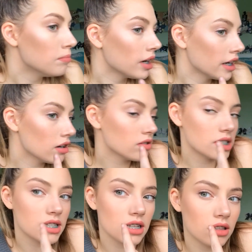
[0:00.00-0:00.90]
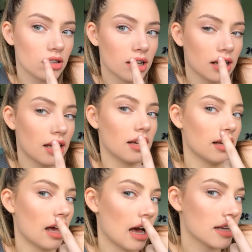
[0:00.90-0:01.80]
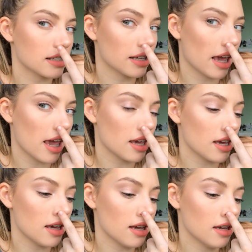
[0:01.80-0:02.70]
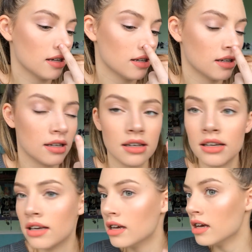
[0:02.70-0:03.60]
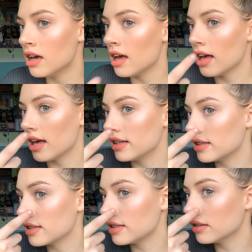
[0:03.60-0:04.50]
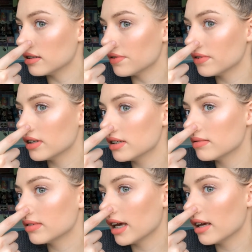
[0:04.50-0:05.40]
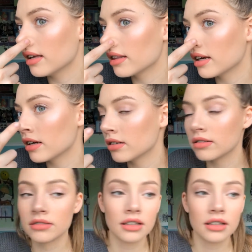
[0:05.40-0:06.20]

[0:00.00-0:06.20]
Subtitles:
nose doesn't look as cakey. It's still definitely some cake in there.